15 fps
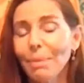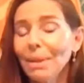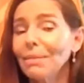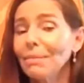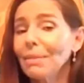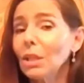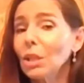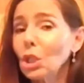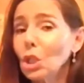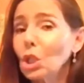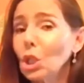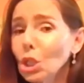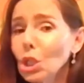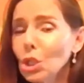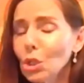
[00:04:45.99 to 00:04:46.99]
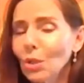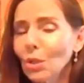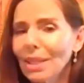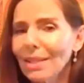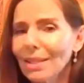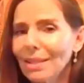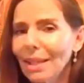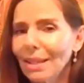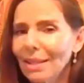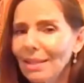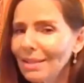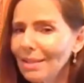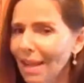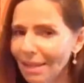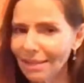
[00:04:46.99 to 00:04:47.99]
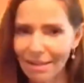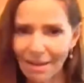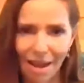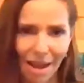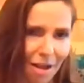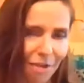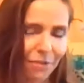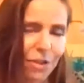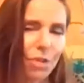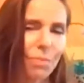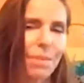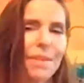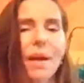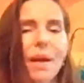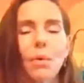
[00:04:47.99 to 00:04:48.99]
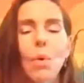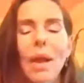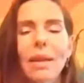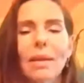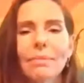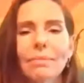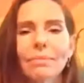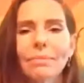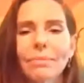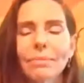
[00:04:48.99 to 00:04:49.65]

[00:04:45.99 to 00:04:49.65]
But the good news is that it doesn't have to be that way.